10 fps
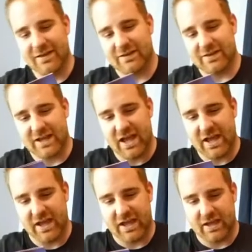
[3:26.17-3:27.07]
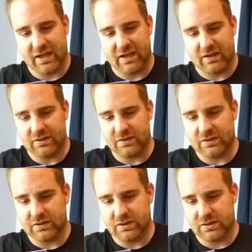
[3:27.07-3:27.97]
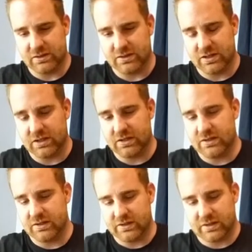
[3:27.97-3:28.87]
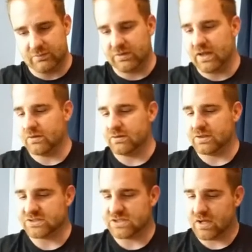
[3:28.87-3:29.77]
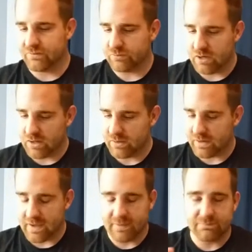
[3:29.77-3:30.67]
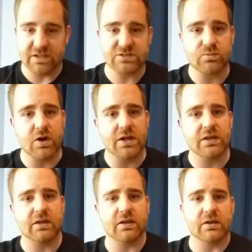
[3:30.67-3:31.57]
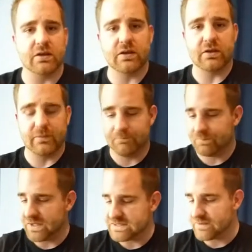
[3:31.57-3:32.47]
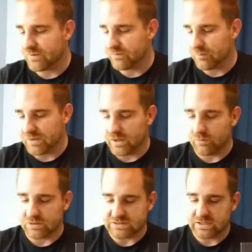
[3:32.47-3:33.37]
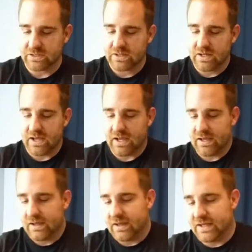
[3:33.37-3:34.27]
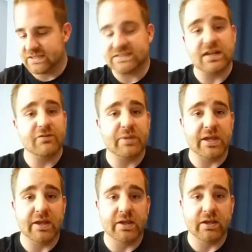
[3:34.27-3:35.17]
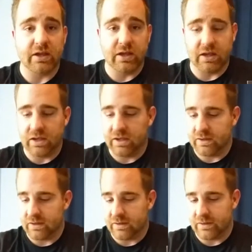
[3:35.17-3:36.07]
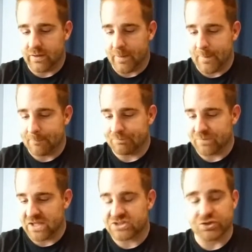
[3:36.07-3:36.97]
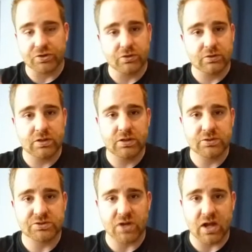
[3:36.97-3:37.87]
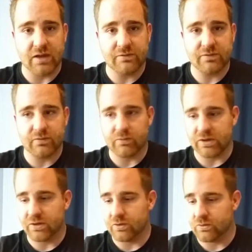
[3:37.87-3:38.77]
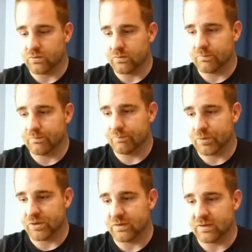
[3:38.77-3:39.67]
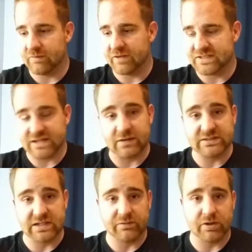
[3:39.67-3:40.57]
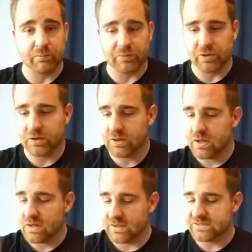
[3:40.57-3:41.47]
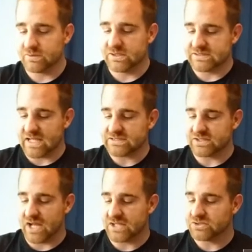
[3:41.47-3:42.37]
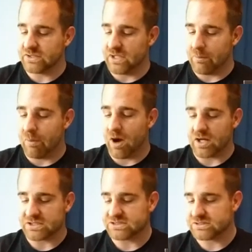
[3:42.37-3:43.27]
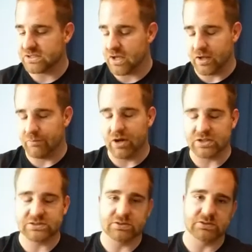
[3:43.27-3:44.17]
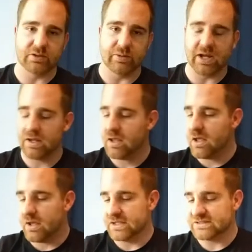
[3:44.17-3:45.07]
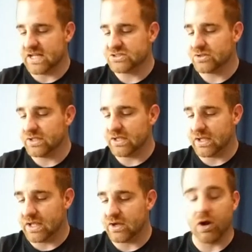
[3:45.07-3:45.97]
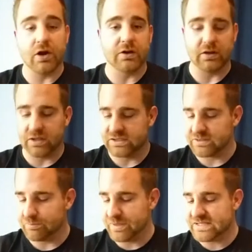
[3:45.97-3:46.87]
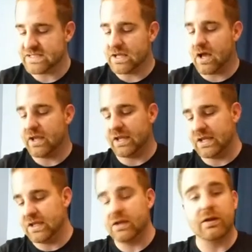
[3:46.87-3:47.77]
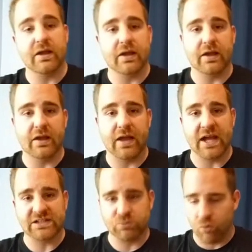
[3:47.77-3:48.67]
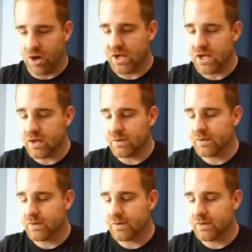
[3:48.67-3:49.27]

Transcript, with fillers: Okay, na, na, na, na, na. I can download the software, and this one is different from the other ones. Instead of being a um, external drive where you put the device outside of your computer, this one is actually actually a box. Uh, the box. Sorry about that. It's actually a card. It's a PCIe X one.